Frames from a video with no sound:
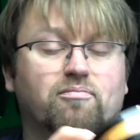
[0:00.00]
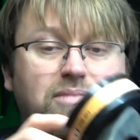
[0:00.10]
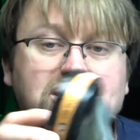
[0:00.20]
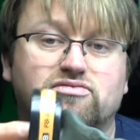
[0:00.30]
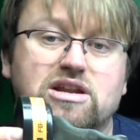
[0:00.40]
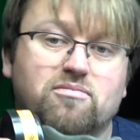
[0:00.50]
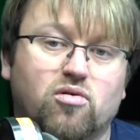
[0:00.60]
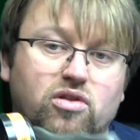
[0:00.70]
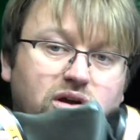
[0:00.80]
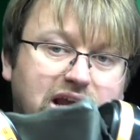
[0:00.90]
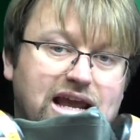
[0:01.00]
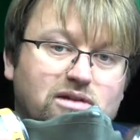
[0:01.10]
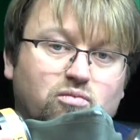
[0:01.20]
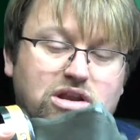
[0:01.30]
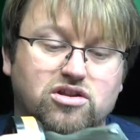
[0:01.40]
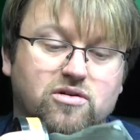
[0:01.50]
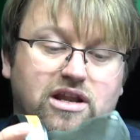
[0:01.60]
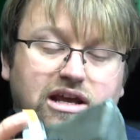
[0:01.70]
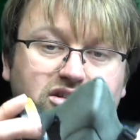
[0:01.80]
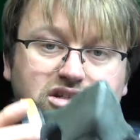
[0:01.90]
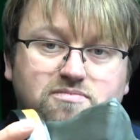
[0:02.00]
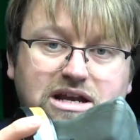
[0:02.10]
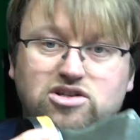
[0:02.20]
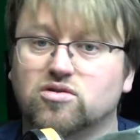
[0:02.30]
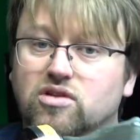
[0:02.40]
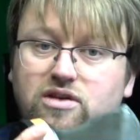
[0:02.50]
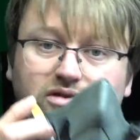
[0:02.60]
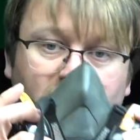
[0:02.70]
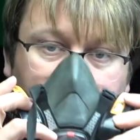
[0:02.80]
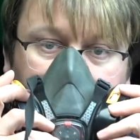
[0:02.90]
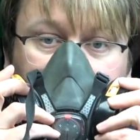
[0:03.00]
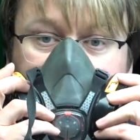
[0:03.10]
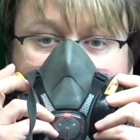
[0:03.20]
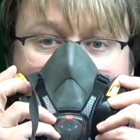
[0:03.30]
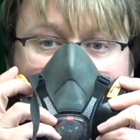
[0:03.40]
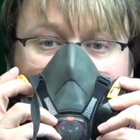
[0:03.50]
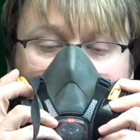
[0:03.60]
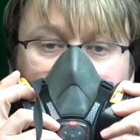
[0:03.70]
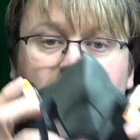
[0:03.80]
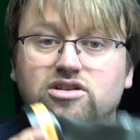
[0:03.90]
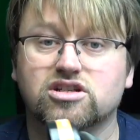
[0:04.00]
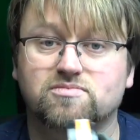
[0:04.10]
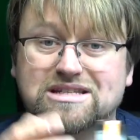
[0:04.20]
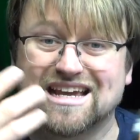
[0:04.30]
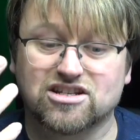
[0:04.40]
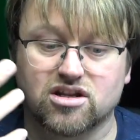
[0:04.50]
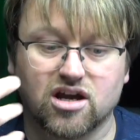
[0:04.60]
But it's really important that, again, when you're doing it, just make sure that you've got that on, just protect your